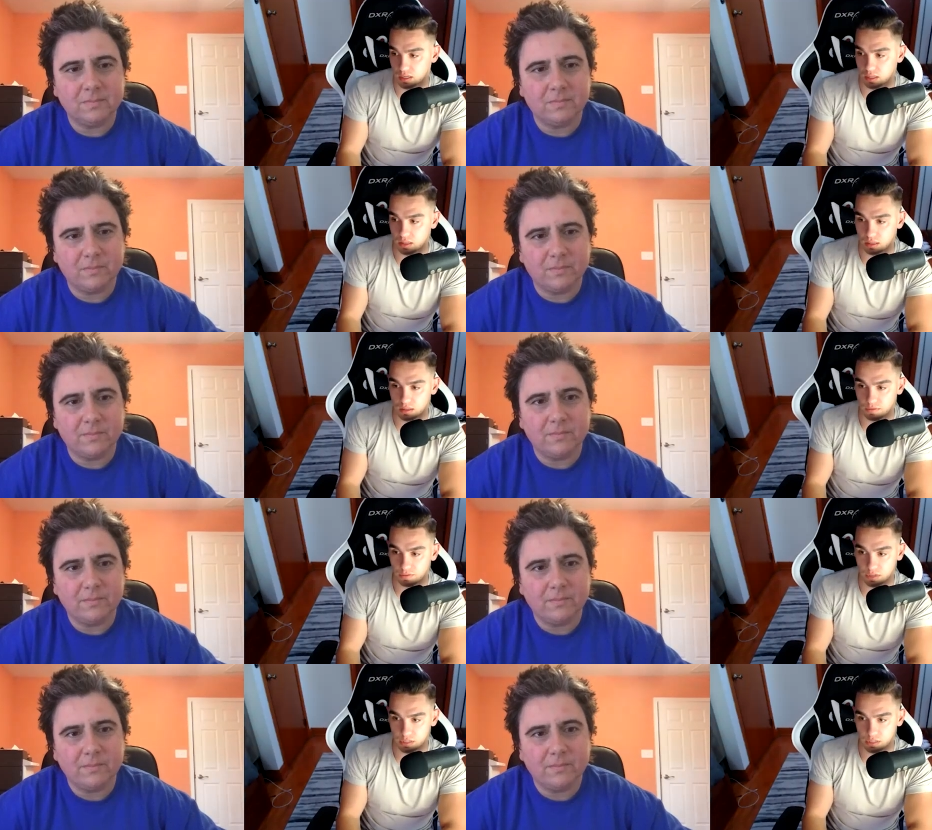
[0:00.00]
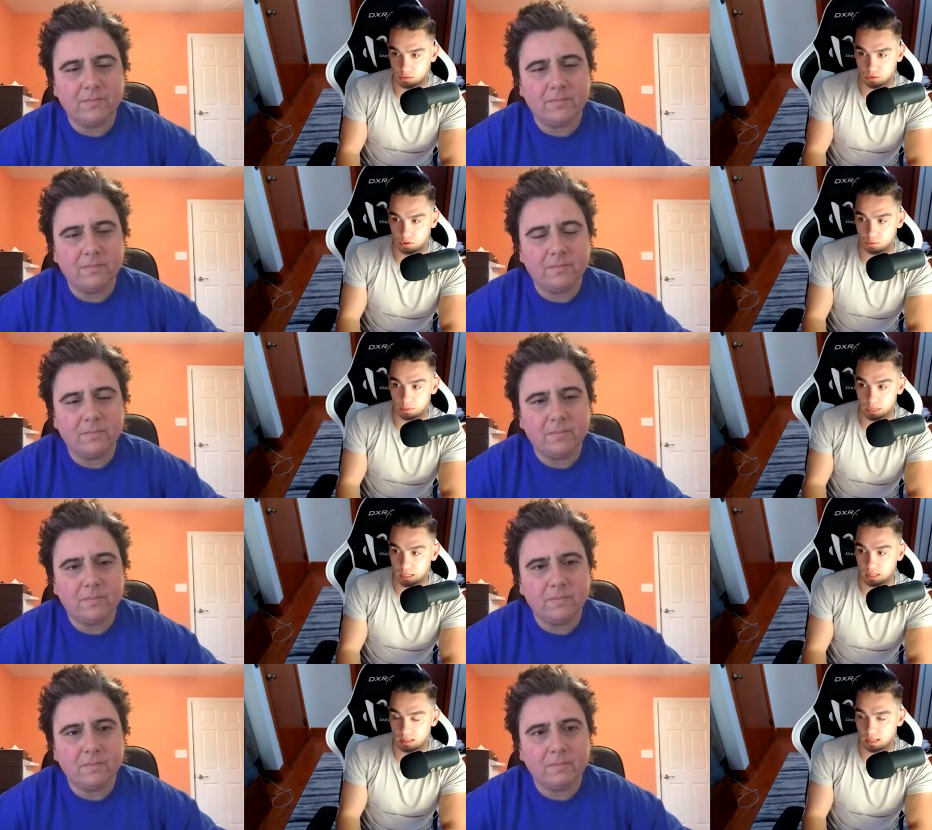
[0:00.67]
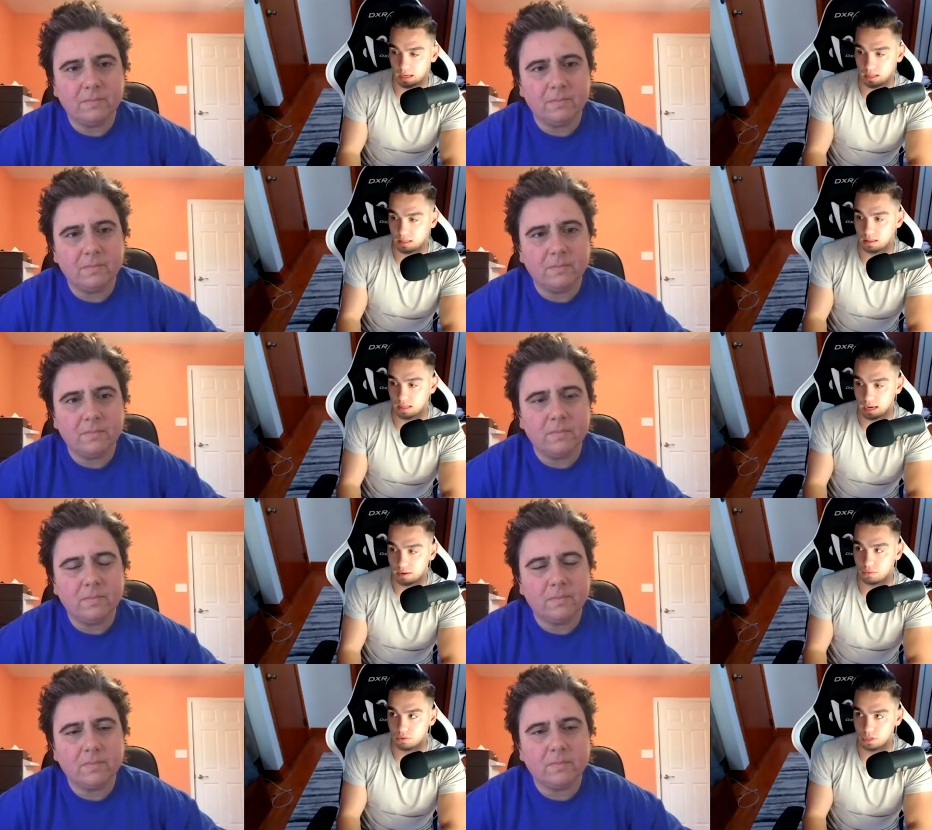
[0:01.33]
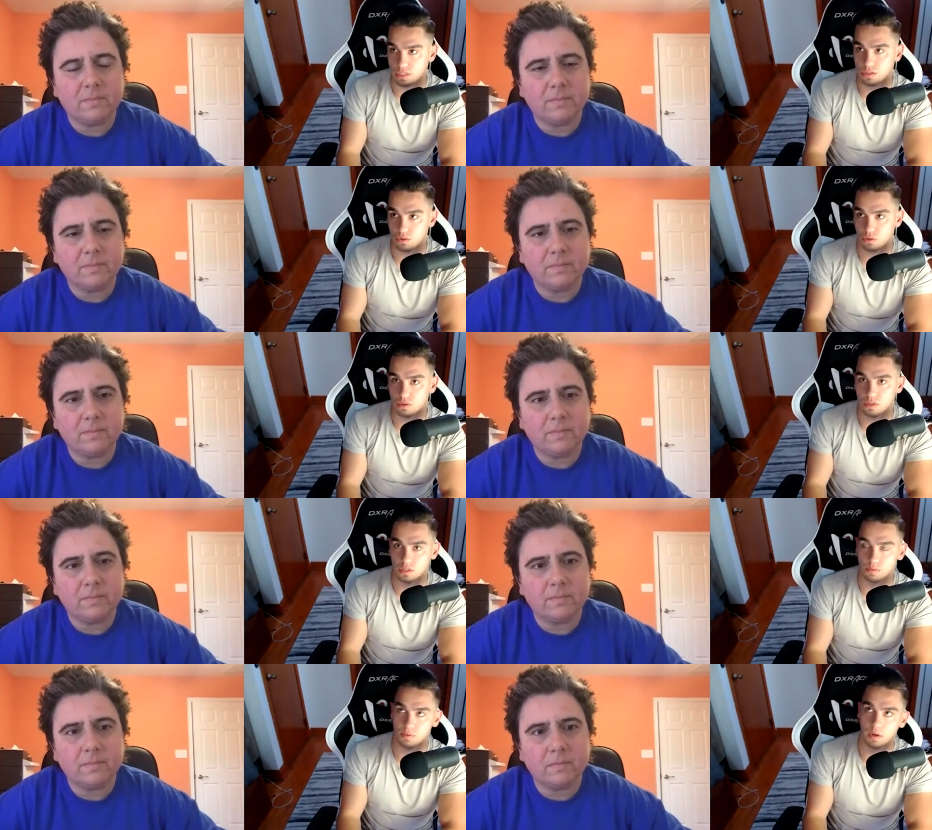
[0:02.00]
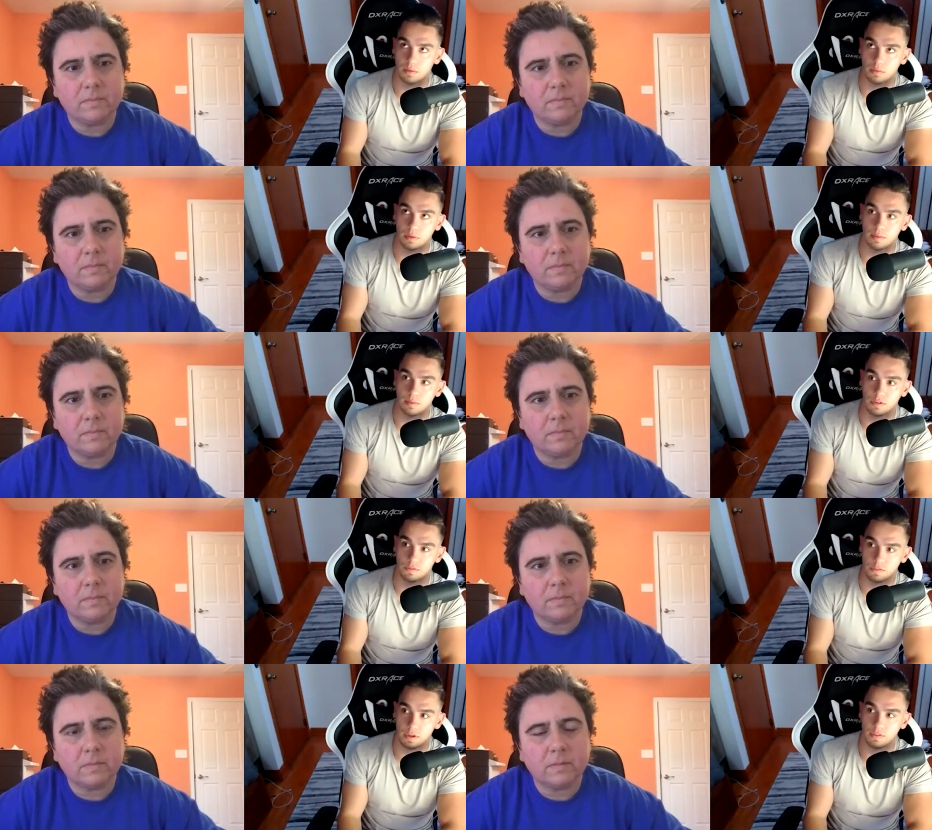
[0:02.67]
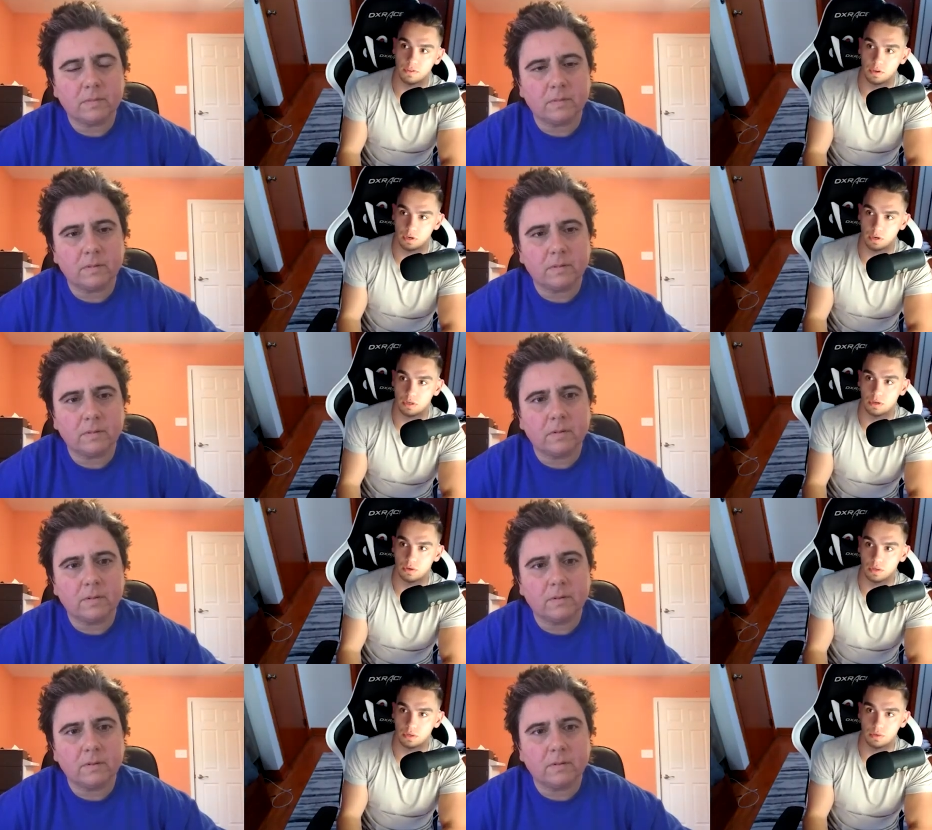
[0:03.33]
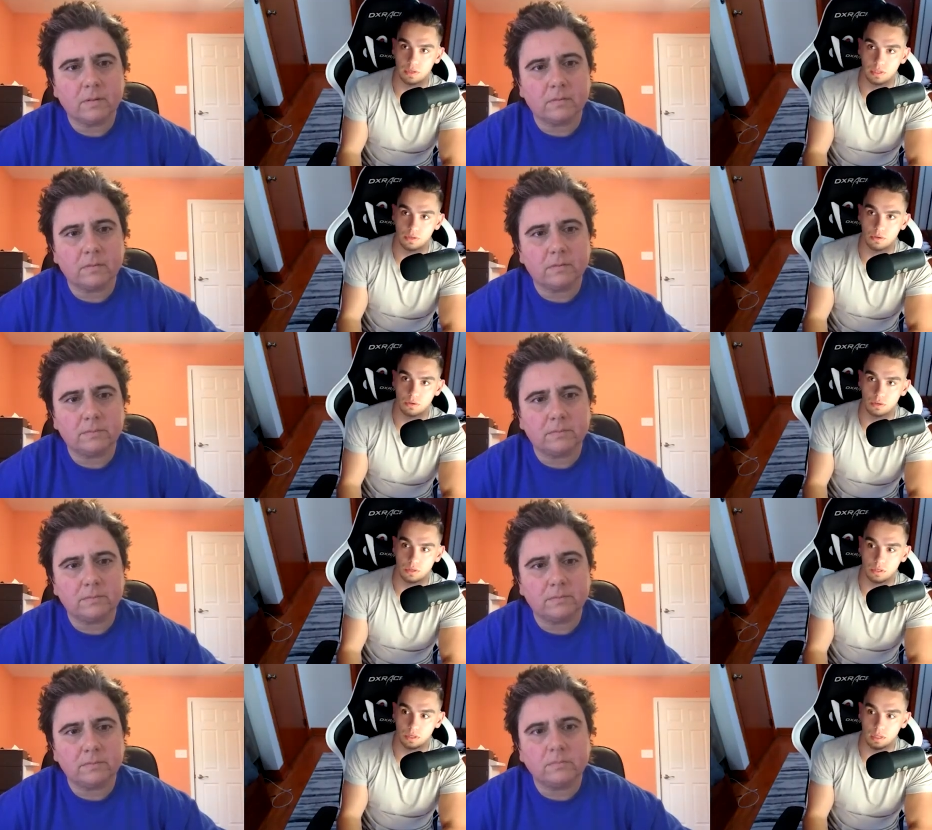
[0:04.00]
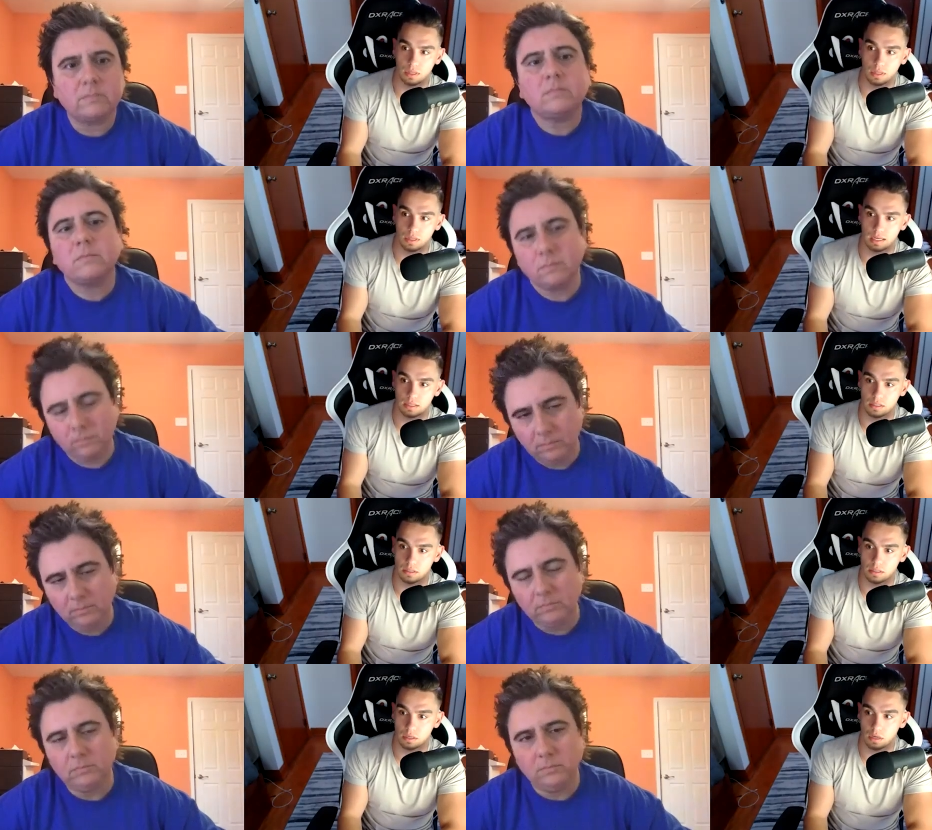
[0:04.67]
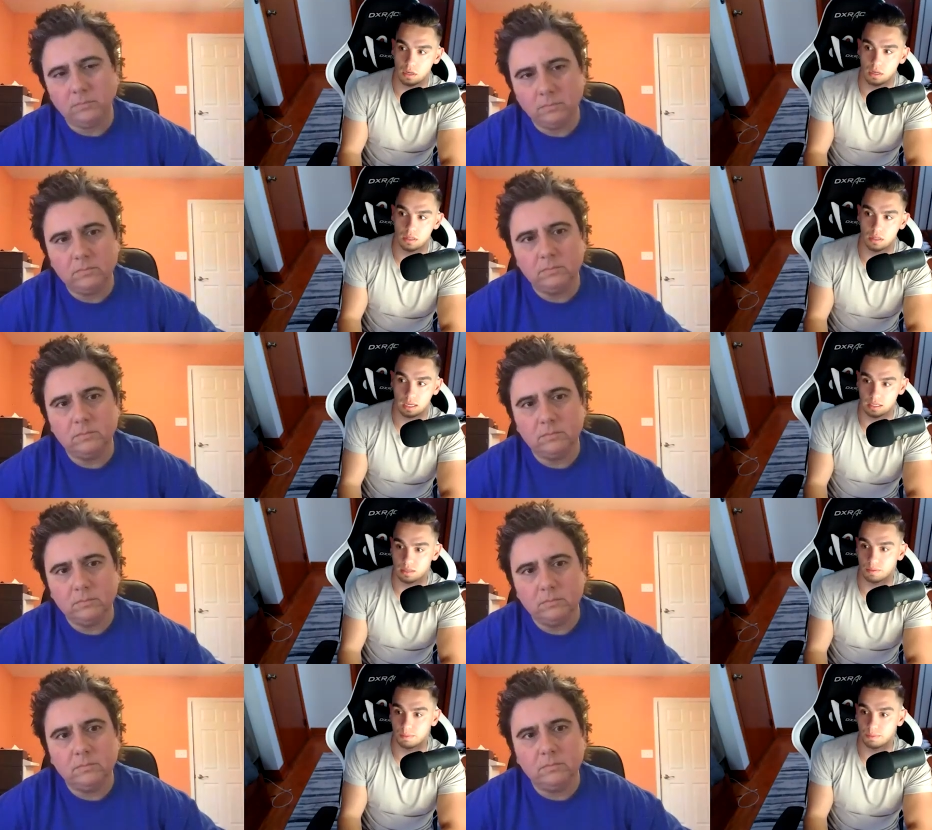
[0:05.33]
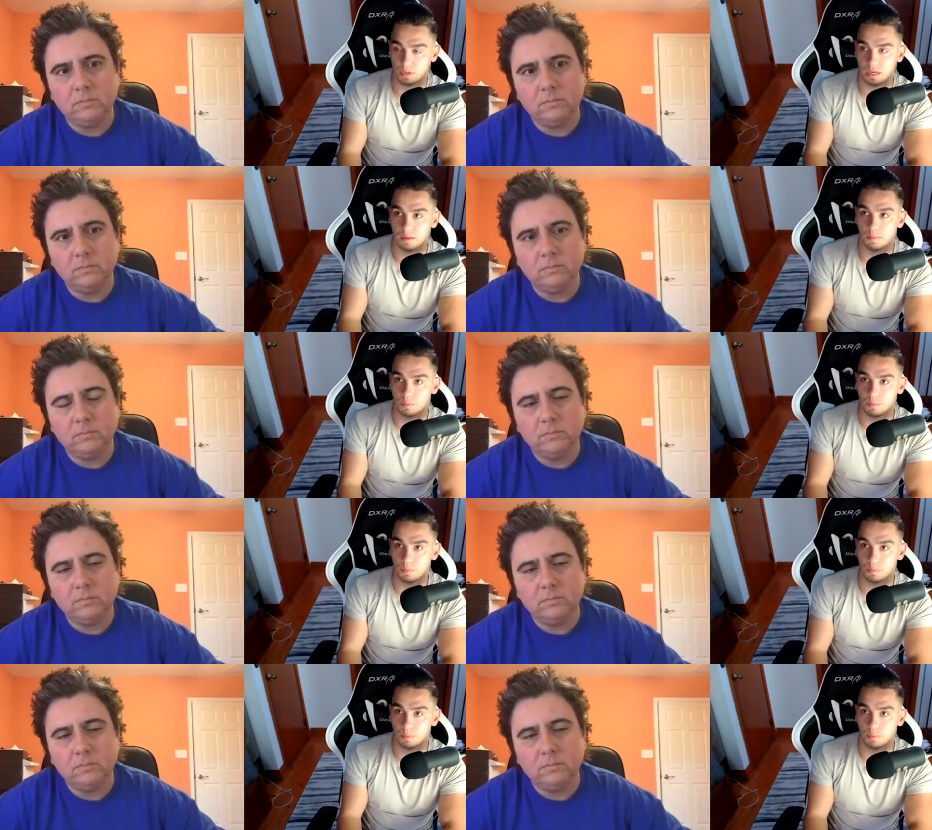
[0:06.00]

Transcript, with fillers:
Speaker 1: in the Facebook group. And it, that, that resource is probably my favorite ongoing resource. And that's, that's a big